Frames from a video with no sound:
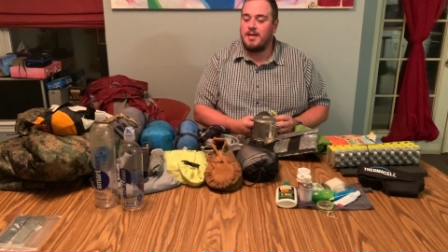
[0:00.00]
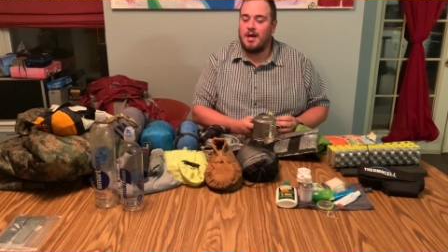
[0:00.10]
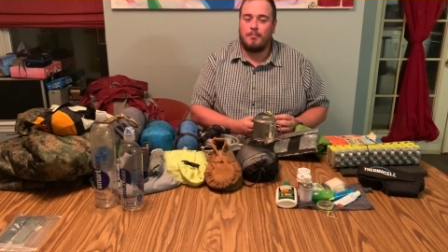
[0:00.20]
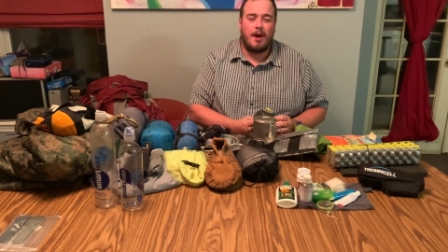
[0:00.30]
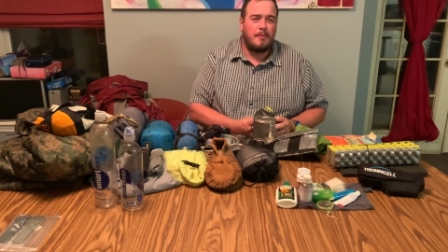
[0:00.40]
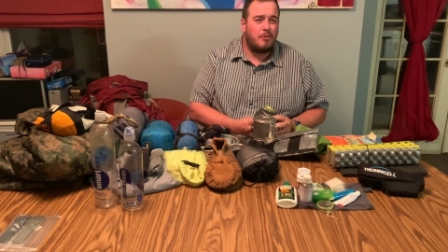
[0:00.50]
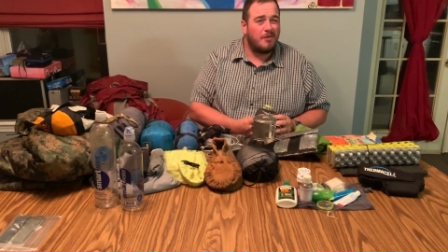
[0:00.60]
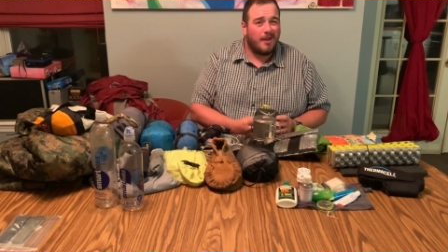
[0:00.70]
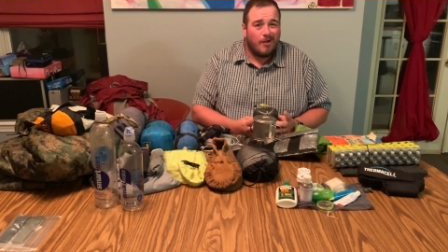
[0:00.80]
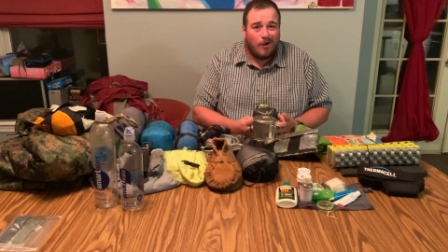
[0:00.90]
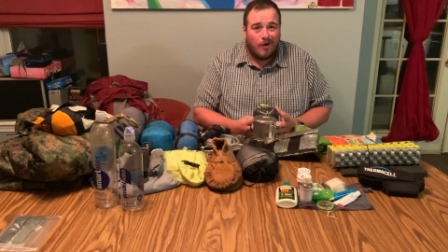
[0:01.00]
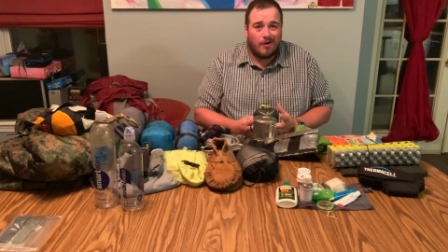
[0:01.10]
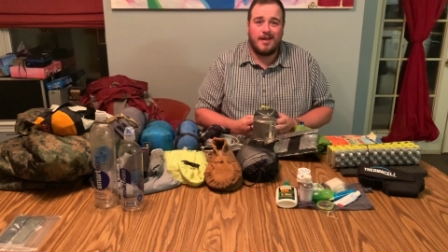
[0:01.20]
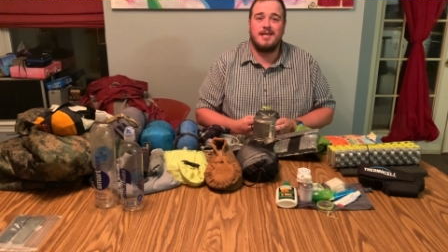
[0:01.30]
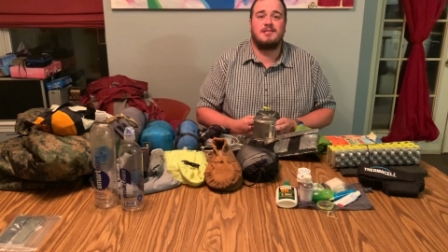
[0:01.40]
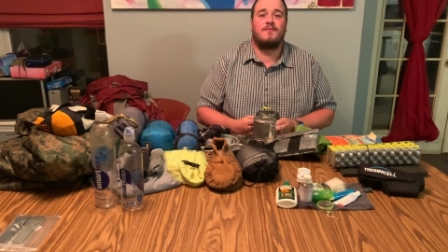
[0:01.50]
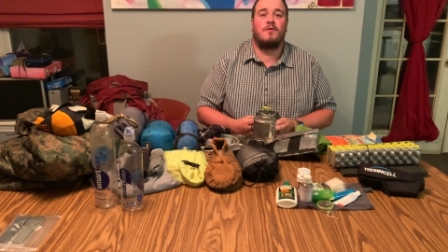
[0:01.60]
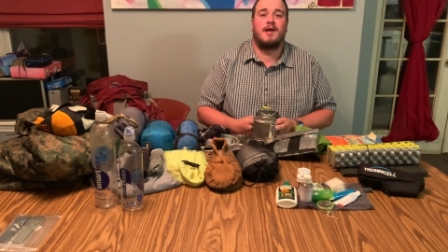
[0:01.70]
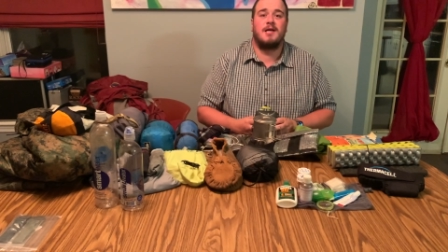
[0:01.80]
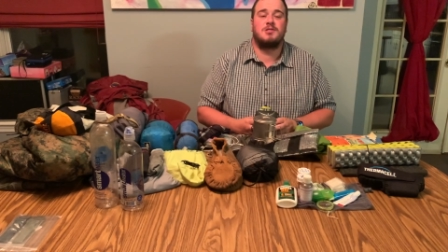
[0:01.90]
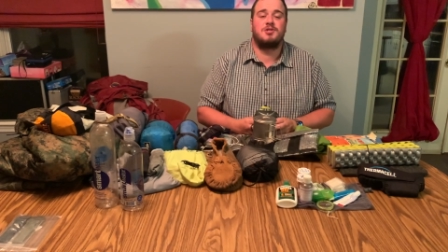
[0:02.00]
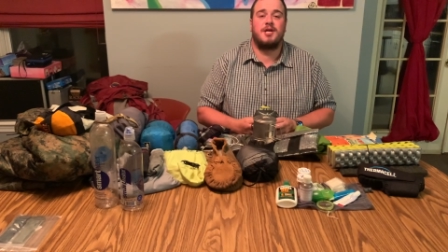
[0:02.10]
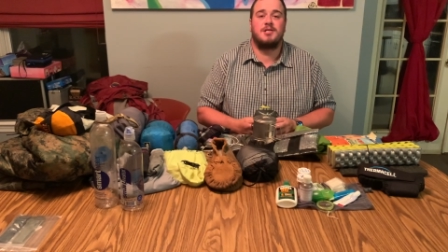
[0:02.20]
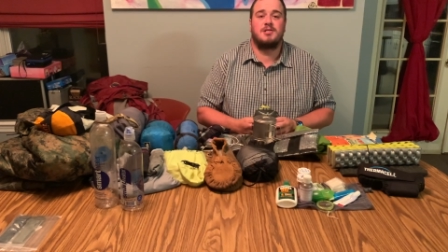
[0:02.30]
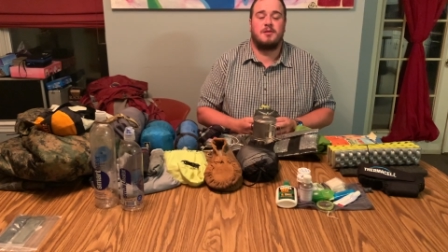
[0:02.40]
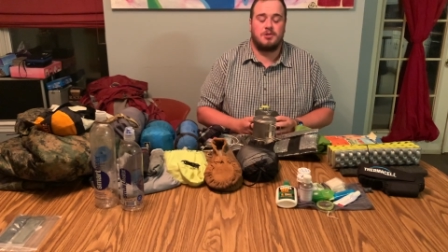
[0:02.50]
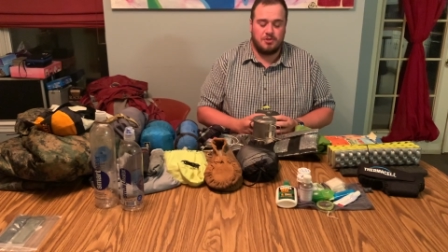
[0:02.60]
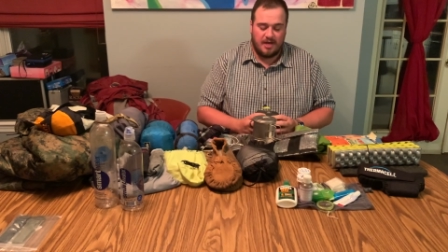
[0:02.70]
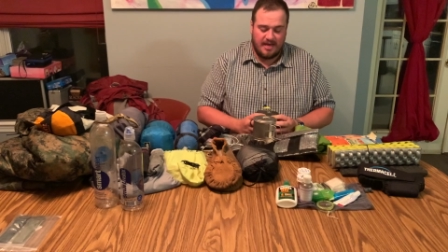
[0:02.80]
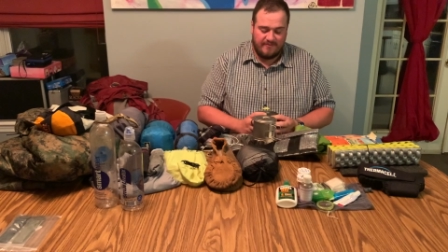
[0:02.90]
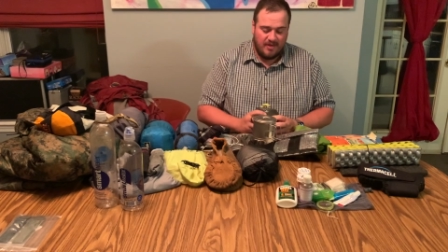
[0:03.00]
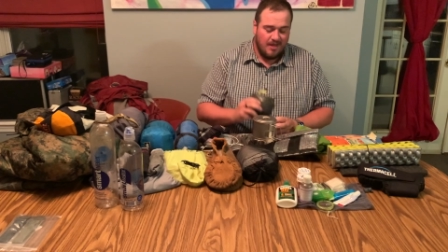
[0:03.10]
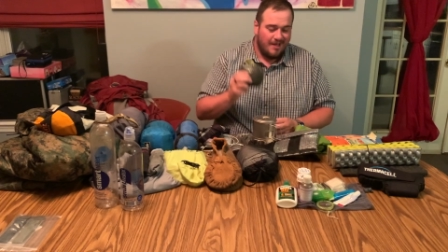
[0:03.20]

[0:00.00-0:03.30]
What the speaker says: I'll probably put it in my car in case the forecast changes on the drive.